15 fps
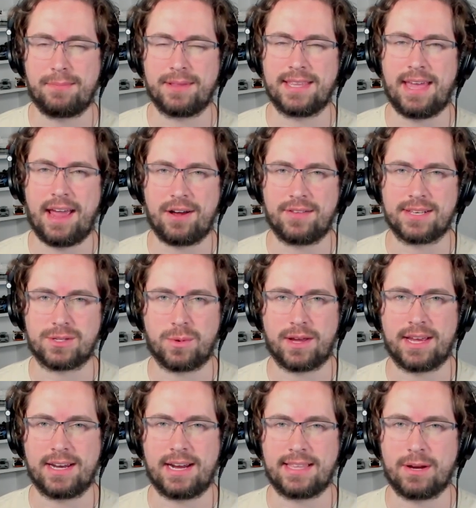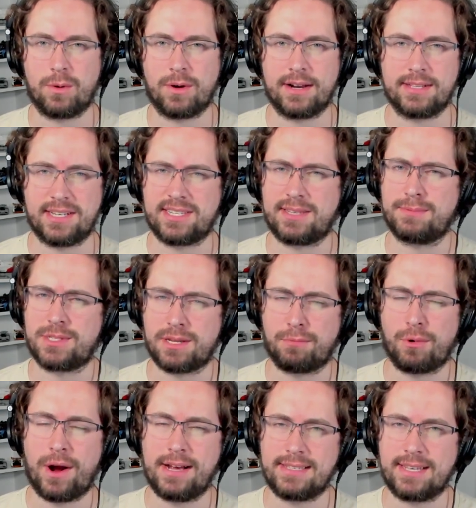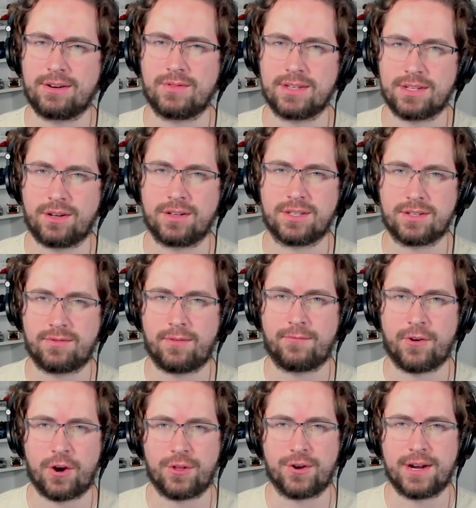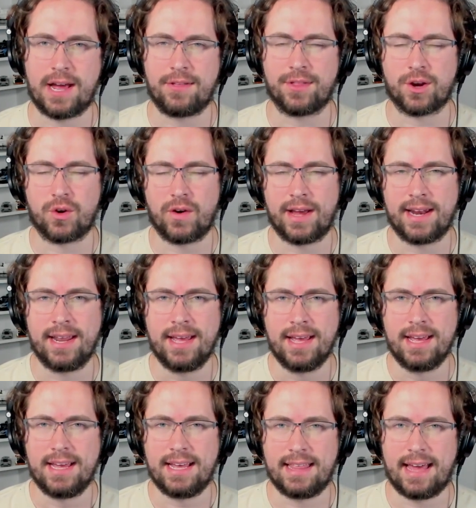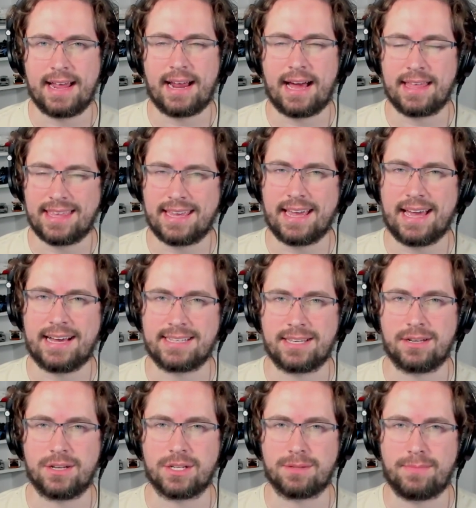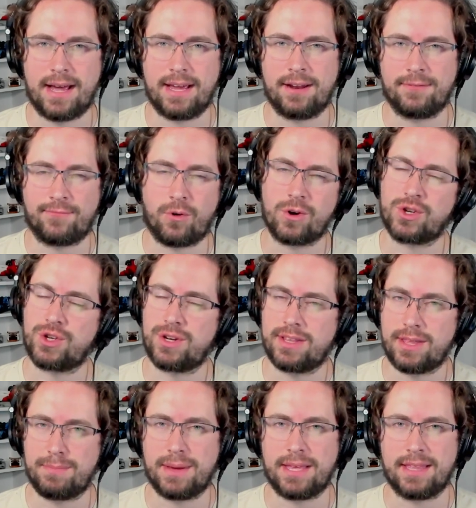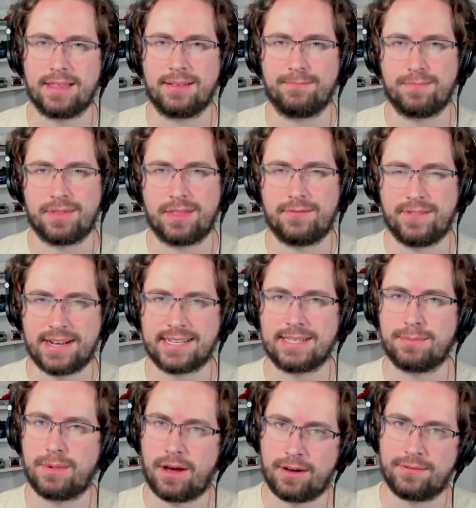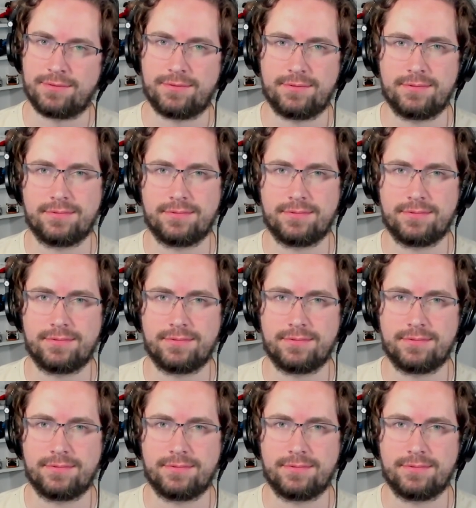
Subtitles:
in the air this weekend. I think we're going to see some surprising results from further down the grid, and that I think Aston just might unfortunately be the victim of.